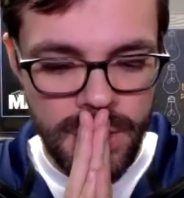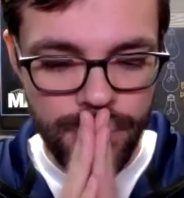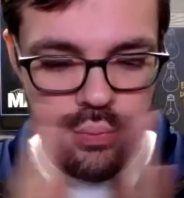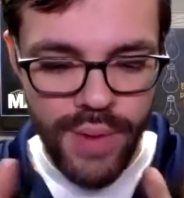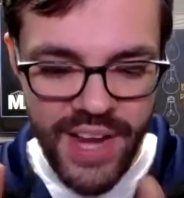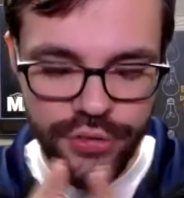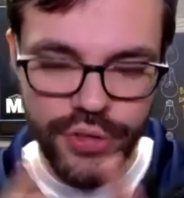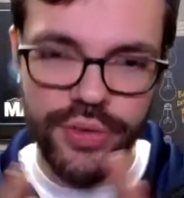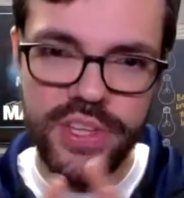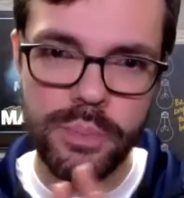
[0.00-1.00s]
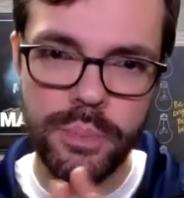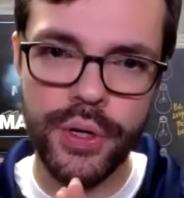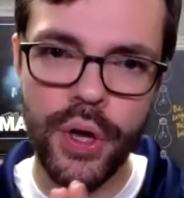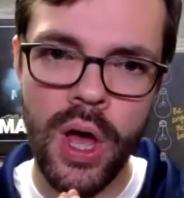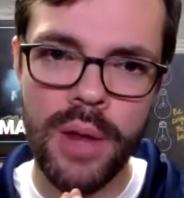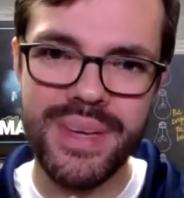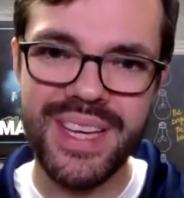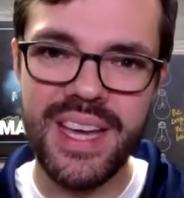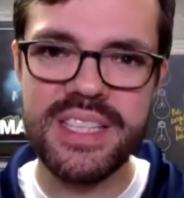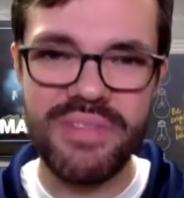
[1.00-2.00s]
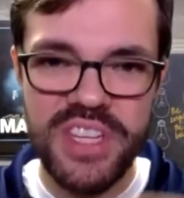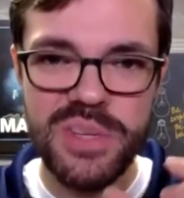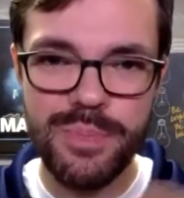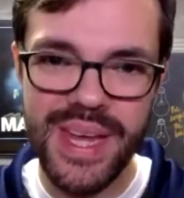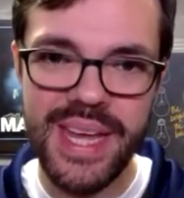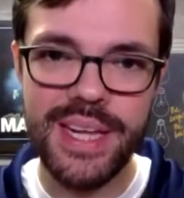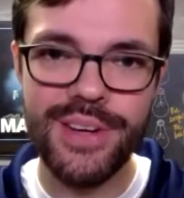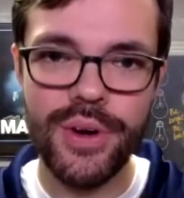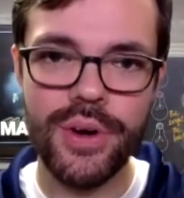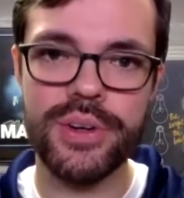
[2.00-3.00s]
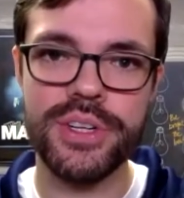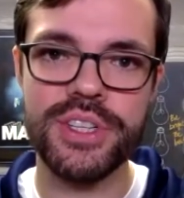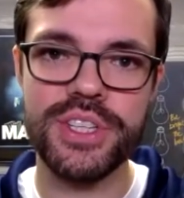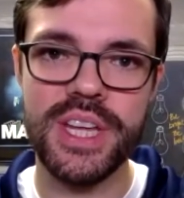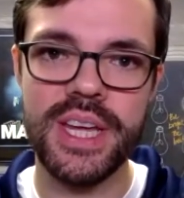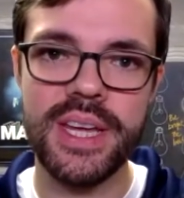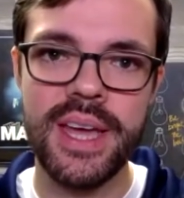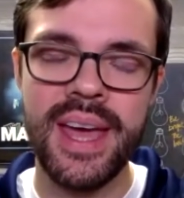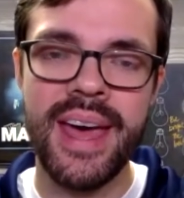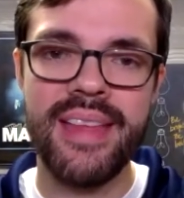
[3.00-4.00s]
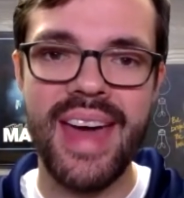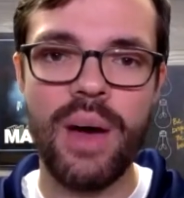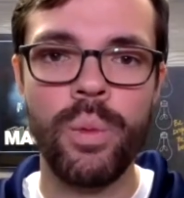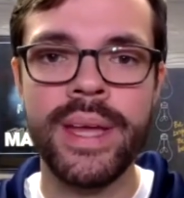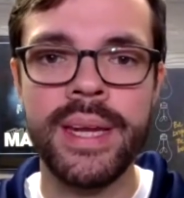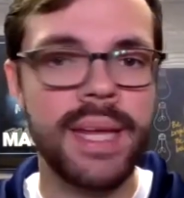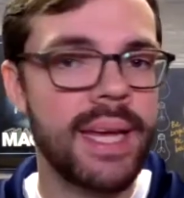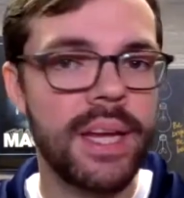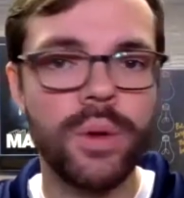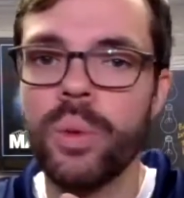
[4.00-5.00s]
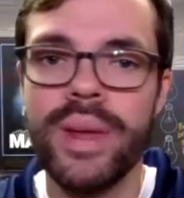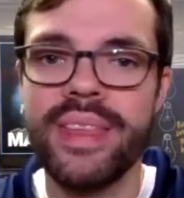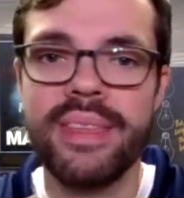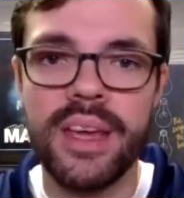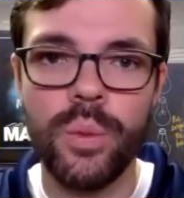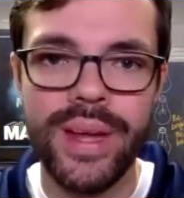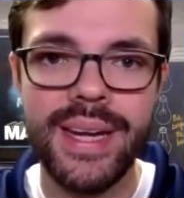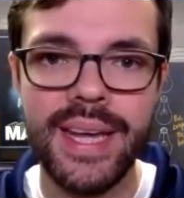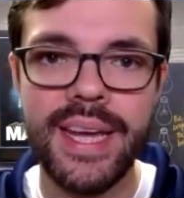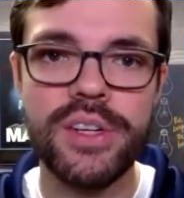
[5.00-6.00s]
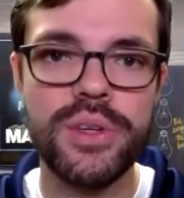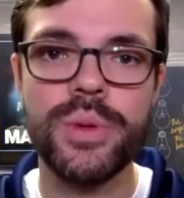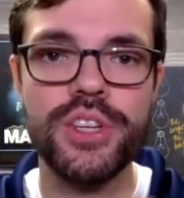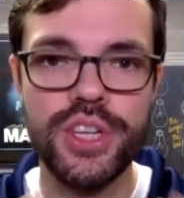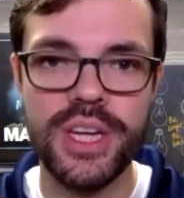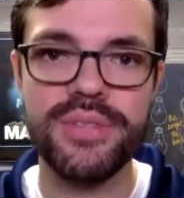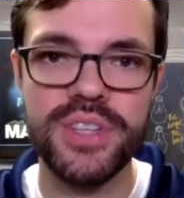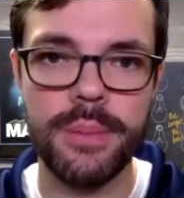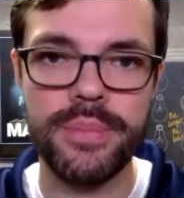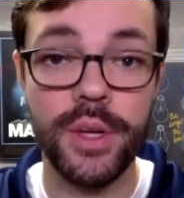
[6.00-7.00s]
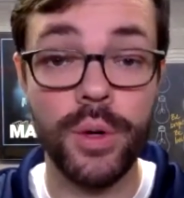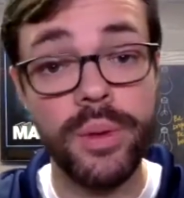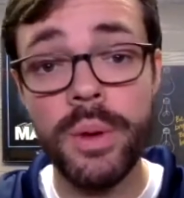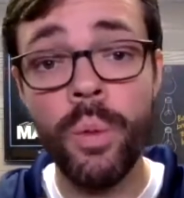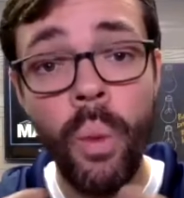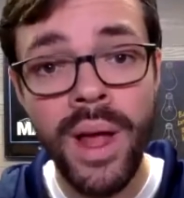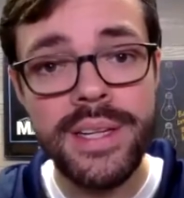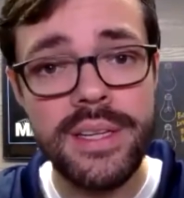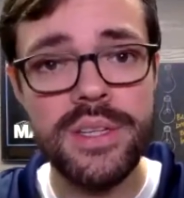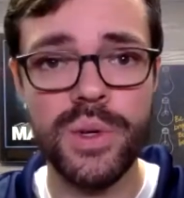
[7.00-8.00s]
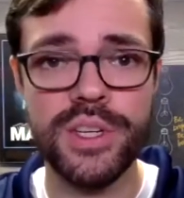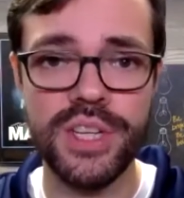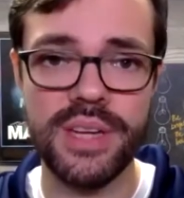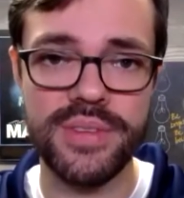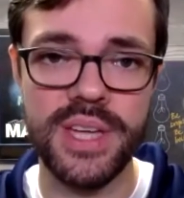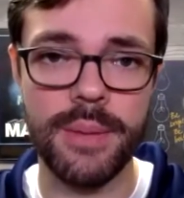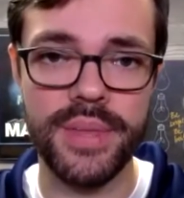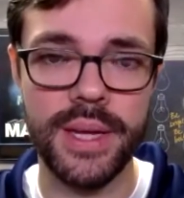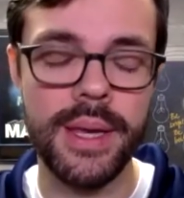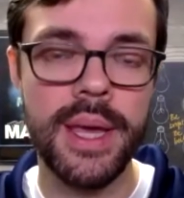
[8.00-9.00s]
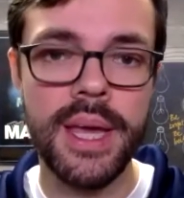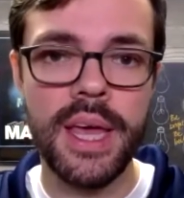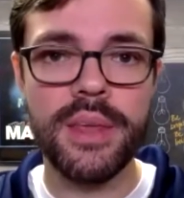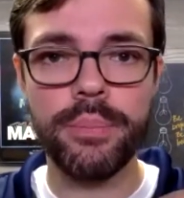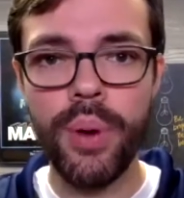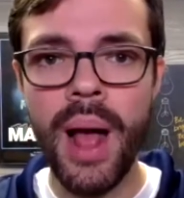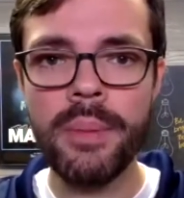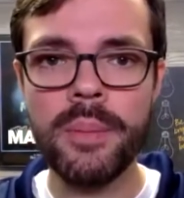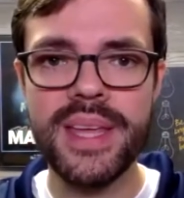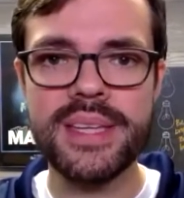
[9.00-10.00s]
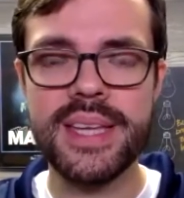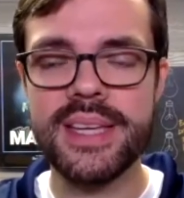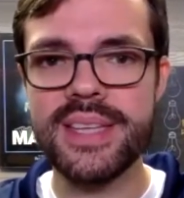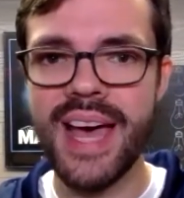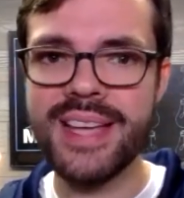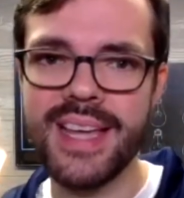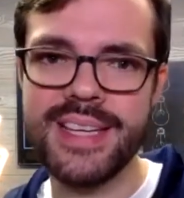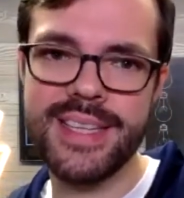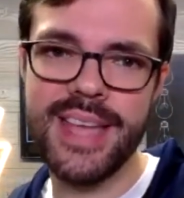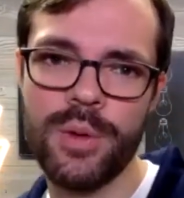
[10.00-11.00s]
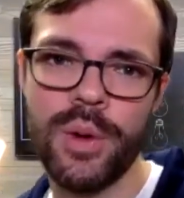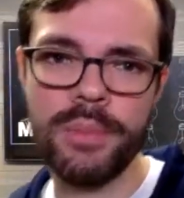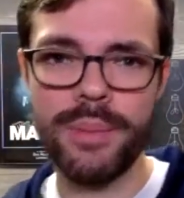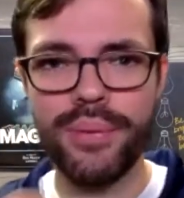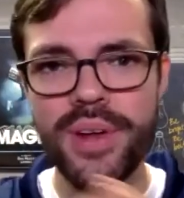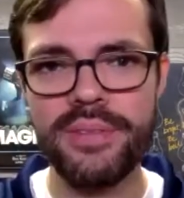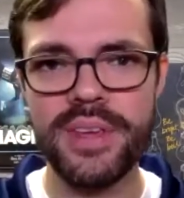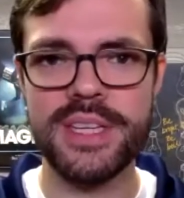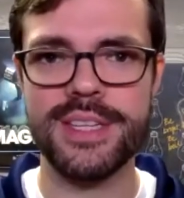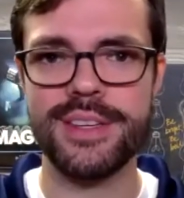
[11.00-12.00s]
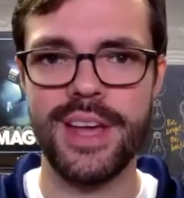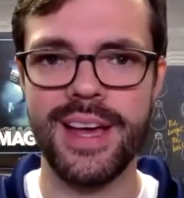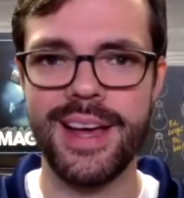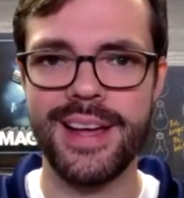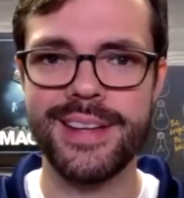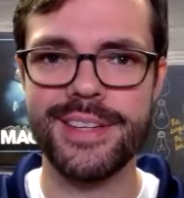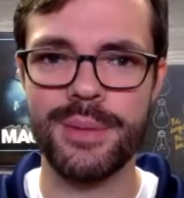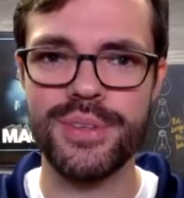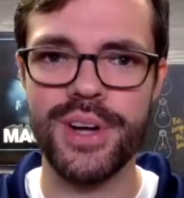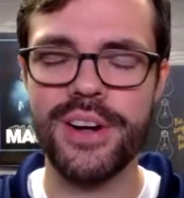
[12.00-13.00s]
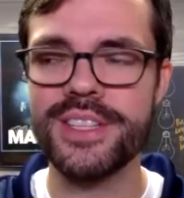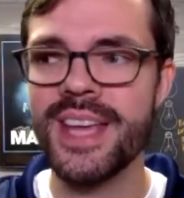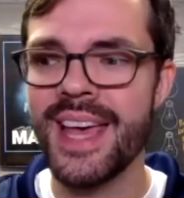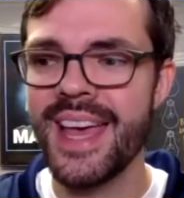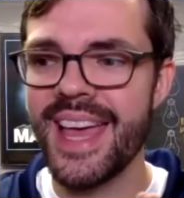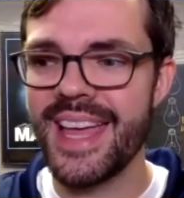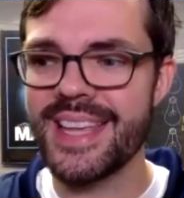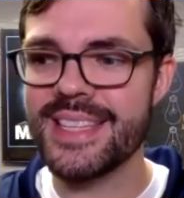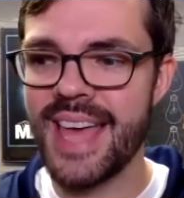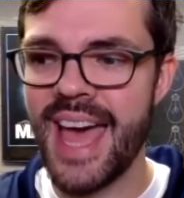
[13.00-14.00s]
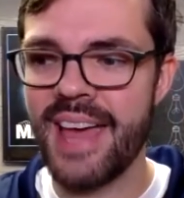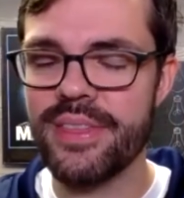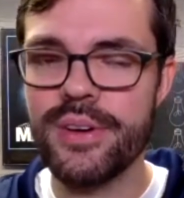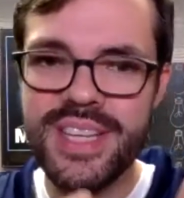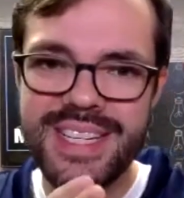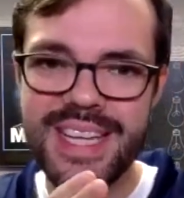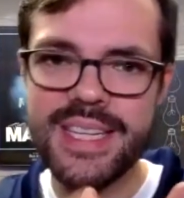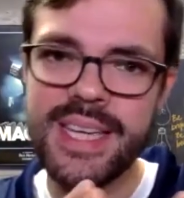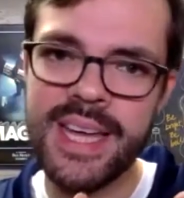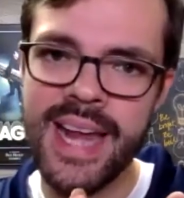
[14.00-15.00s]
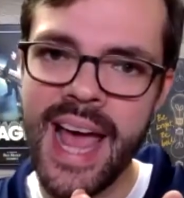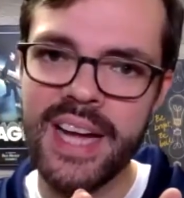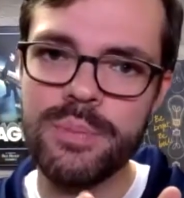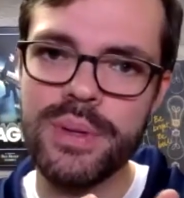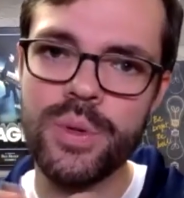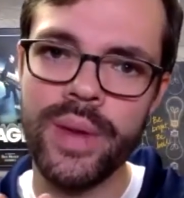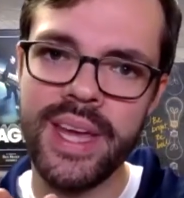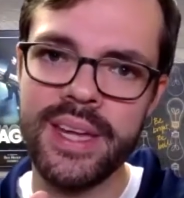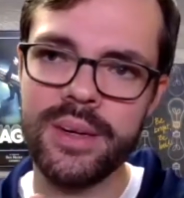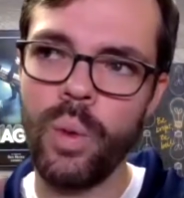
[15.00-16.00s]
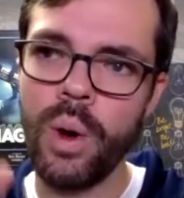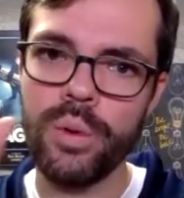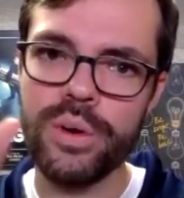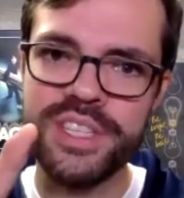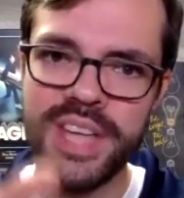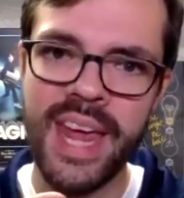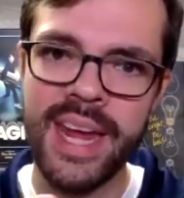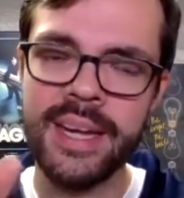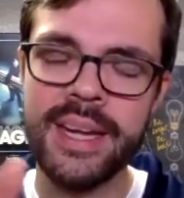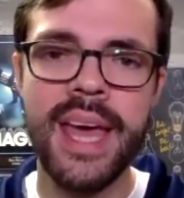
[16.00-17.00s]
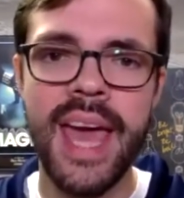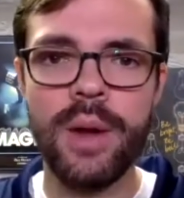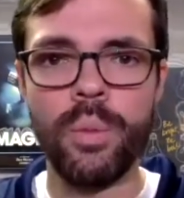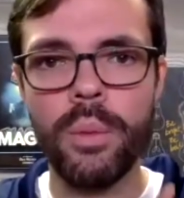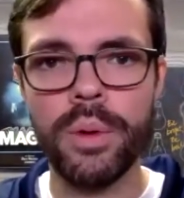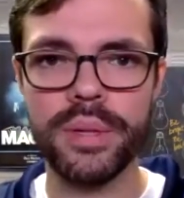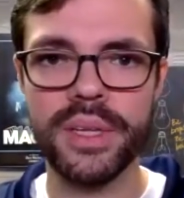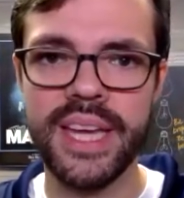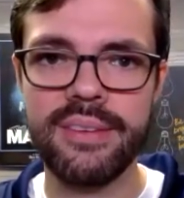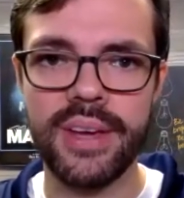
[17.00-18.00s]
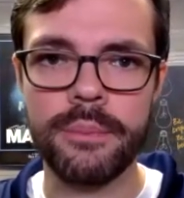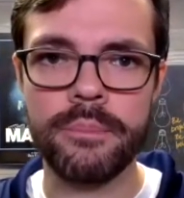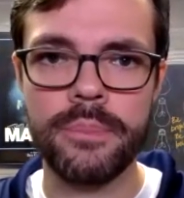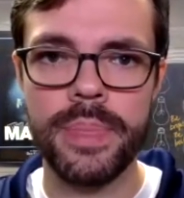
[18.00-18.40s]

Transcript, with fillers: pressure that's put on because of the speed and urgency that we need or we think we need to achieve something or that we want to achieve something. The problem is, is as I said in one of my previous uh, jump starts, is that there's a disconnect between what we're saying and what we're believing.